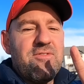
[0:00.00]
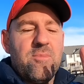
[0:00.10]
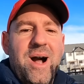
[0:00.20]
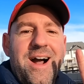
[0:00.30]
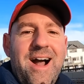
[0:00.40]

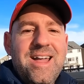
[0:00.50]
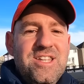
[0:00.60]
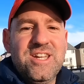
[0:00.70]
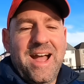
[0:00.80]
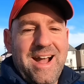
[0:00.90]
from
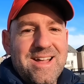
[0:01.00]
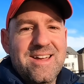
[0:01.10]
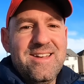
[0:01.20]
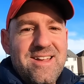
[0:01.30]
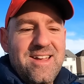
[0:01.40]

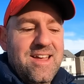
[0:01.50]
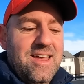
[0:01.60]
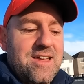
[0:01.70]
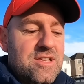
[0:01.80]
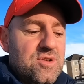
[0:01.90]
hijack
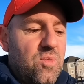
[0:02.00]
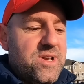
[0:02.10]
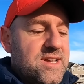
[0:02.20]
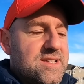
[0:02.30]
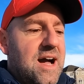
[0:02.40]
Okay, so
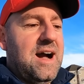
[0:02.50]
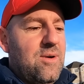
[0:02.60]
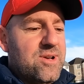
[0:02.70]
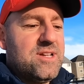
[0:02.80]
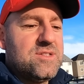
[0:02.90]
what does a
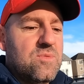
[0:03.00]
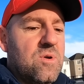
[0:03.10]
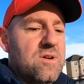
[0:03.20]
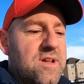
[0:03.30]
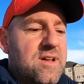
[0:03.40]
what does the
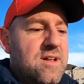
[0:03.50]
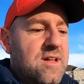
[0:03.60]
word